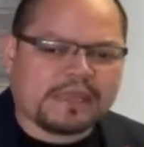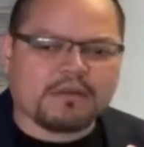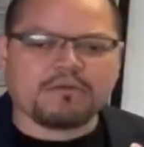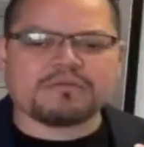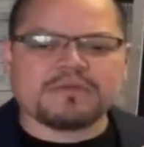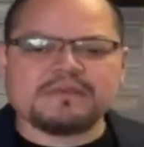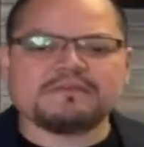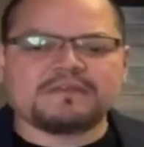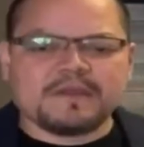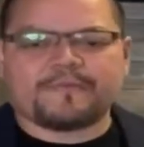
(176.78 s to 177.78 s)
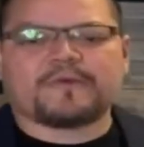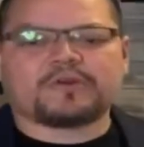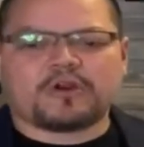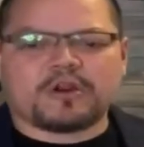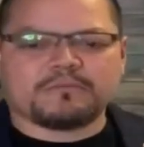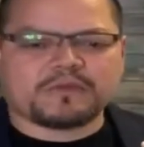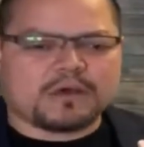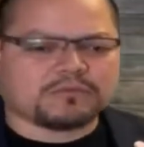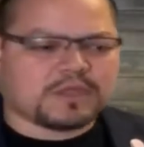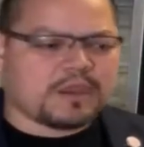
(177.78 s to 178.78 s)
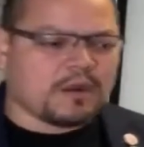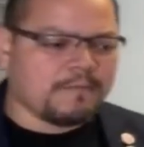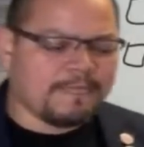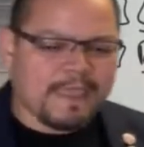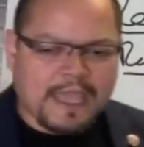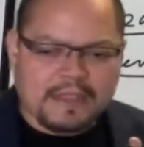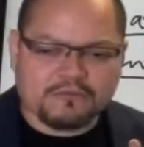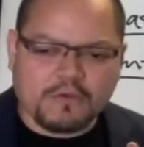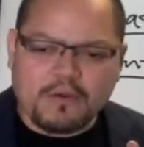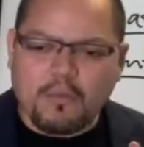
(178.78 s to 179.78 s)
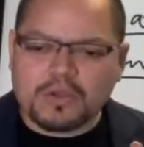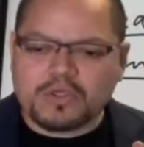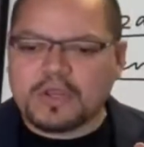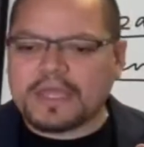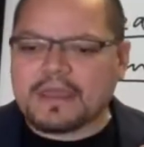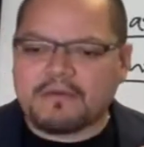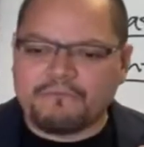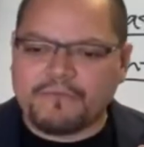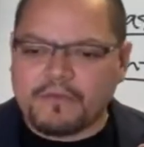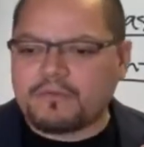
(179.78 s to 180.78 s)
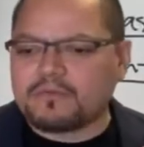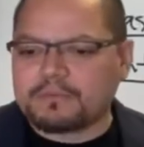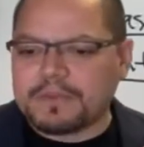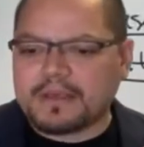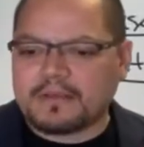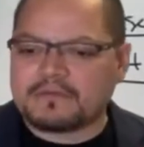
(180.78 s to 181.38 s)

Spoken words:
these different terms out there, and so I don't want you to get confused because